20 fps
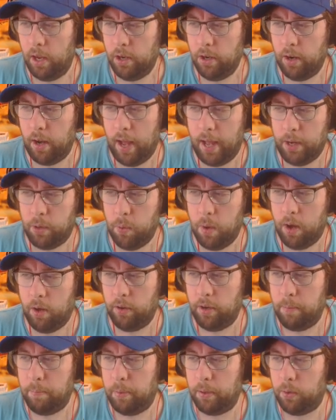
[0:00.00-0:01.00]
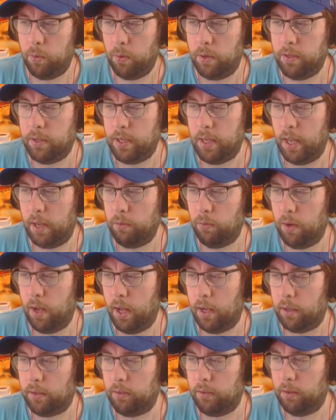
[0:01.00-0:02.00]
Your high quality Bitcoin TA
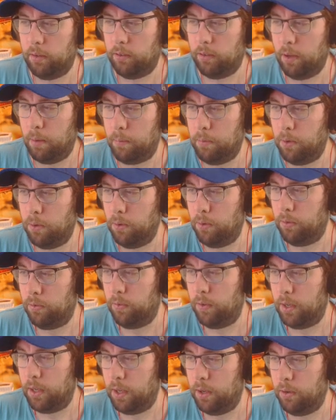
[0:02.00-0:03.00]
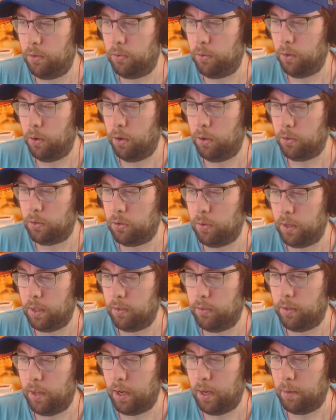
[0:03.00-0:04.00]
rocks. Some news videos or alt
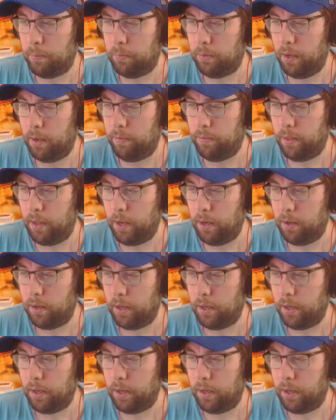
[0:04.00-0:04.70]
trade setups if they